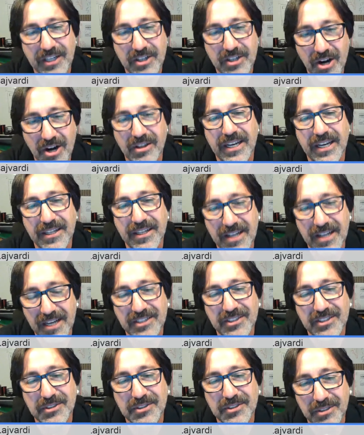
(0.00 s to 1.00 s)
at Carl Hayden
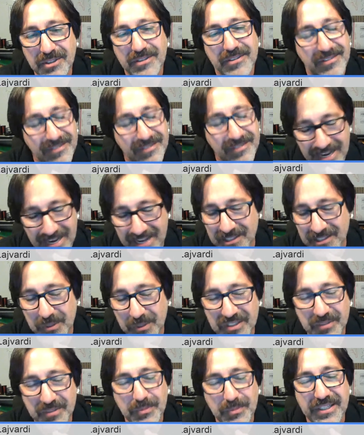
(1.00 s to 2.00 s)
High School as
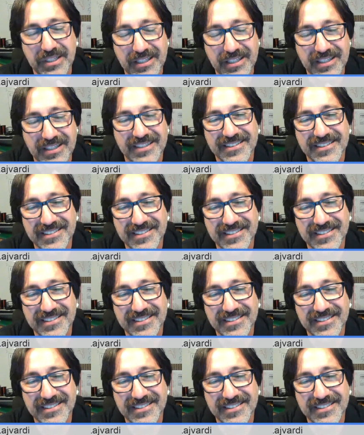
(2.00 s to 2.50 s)
we speak.